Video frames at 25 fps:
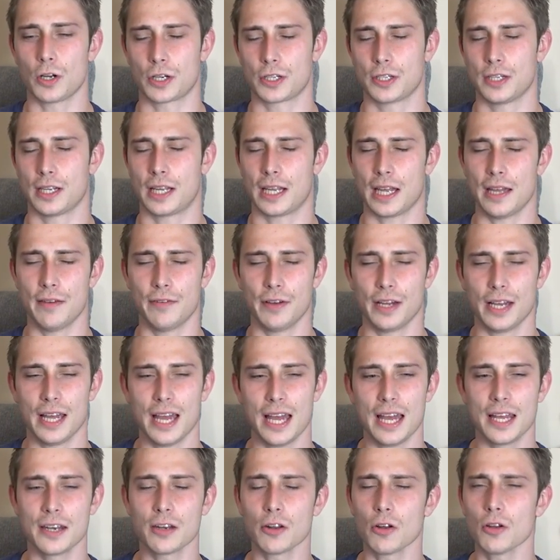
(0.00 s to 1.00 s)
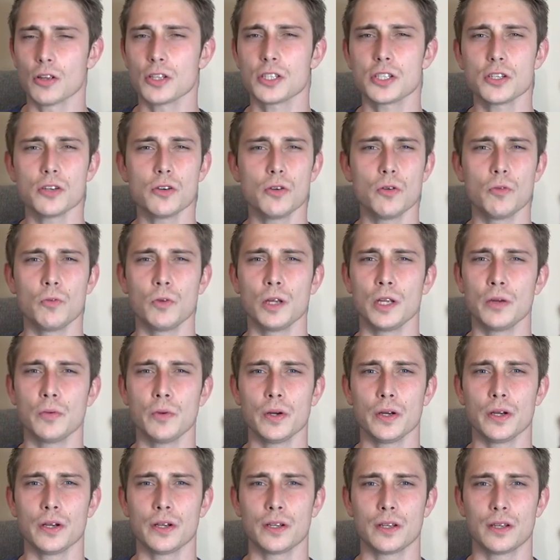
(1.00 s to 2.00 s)
together, and also we
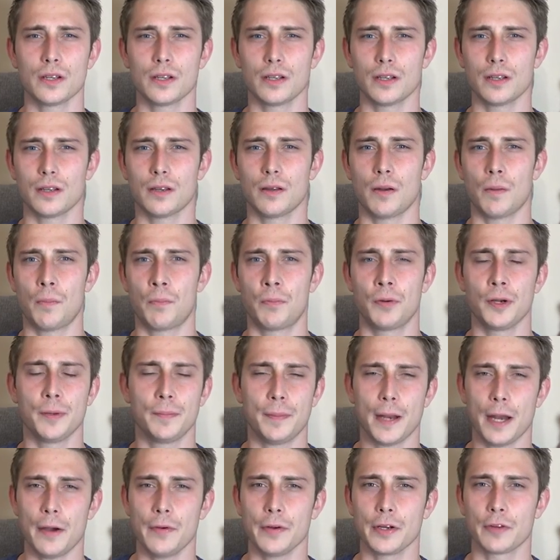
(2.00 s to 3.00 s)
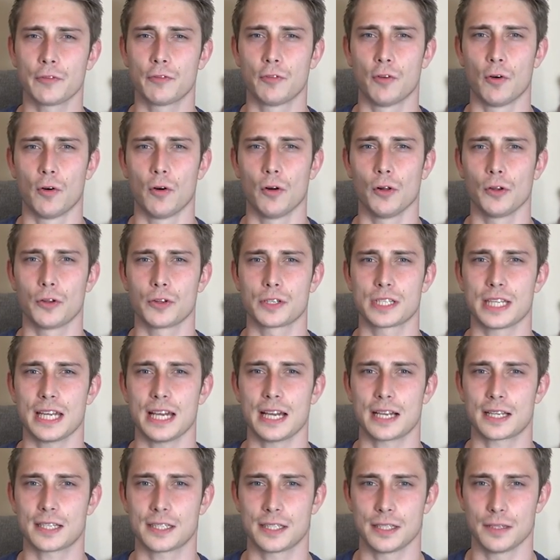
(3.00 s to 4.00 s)
were preparing for all those
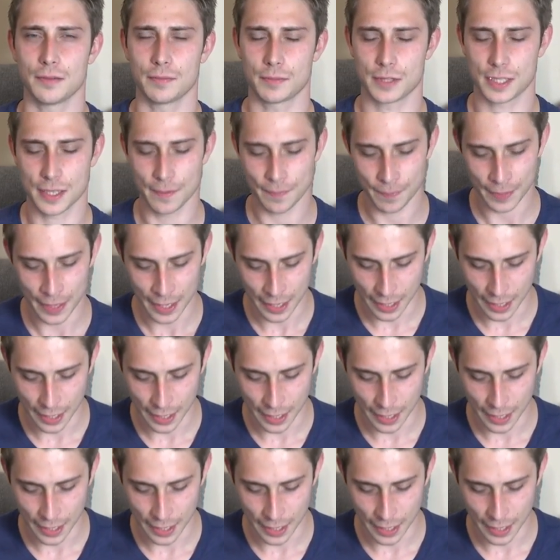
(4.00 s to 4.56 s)
exams.